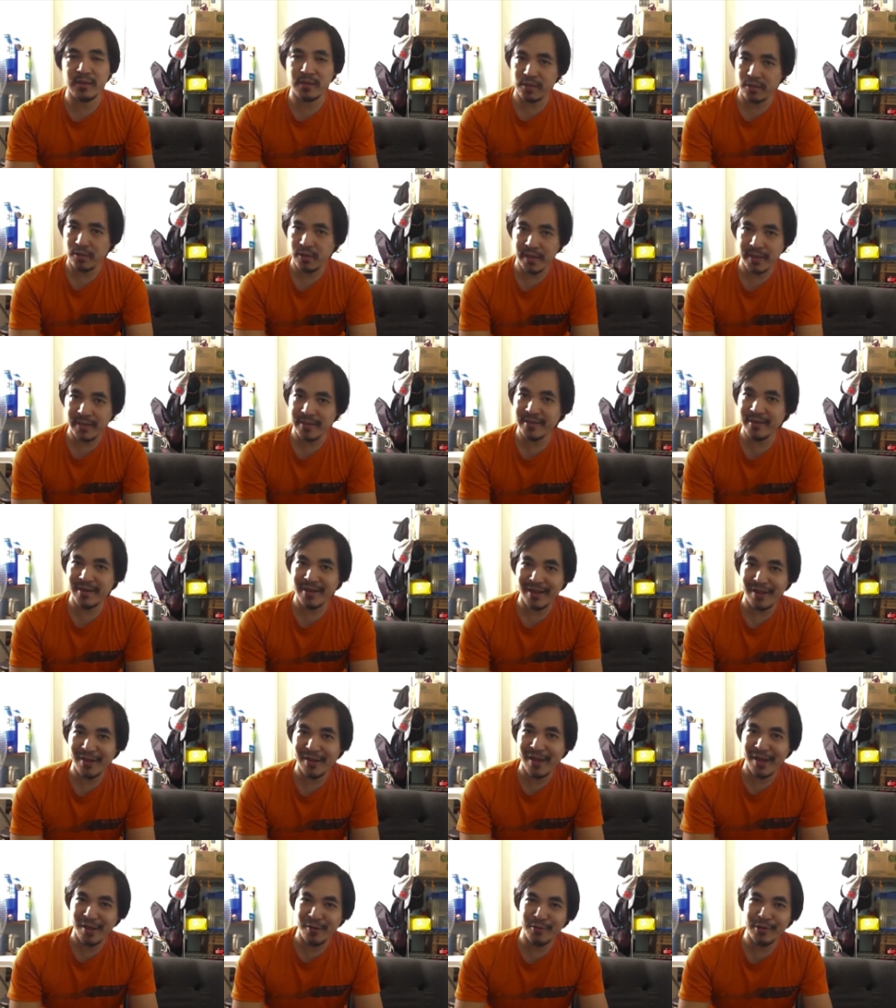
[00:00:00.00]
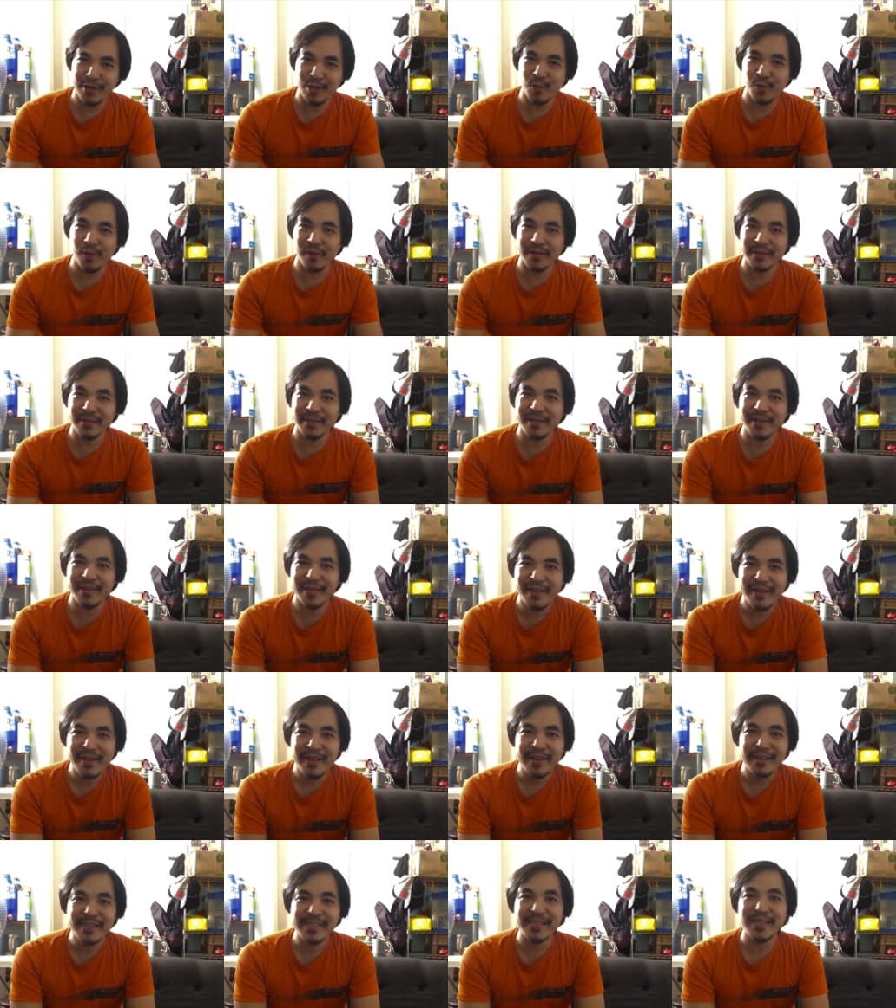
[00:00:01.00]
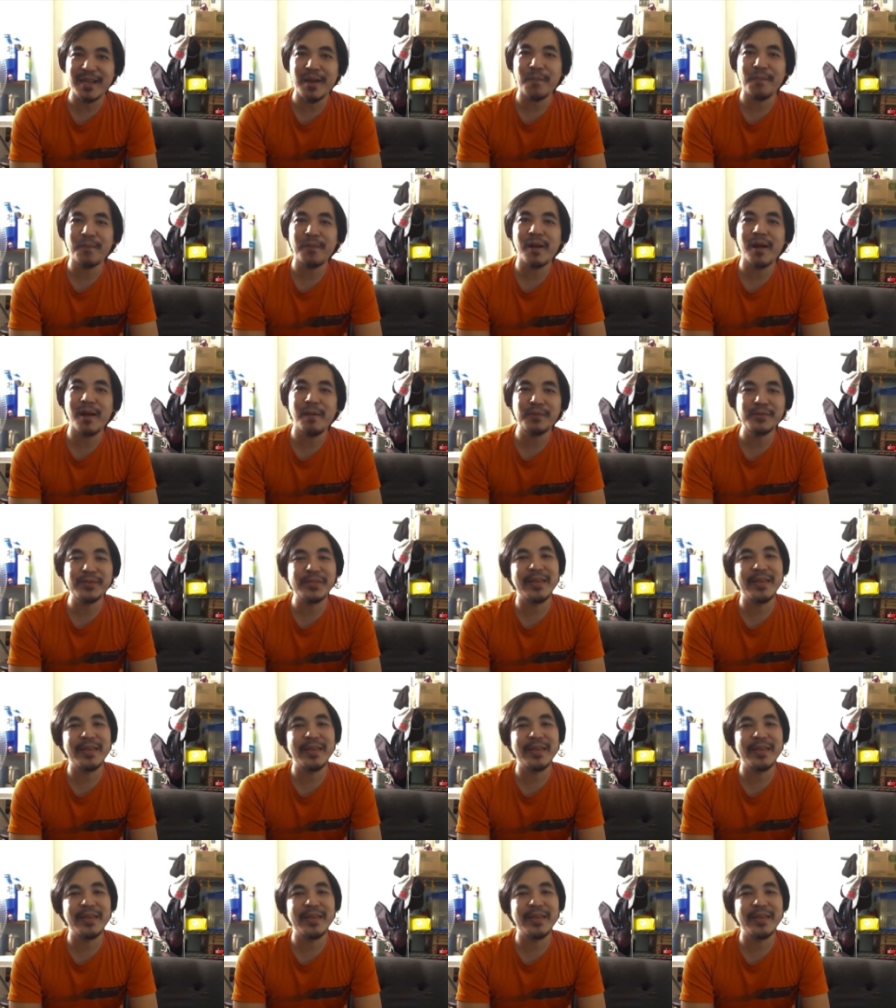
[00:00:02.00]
Though I only won some props,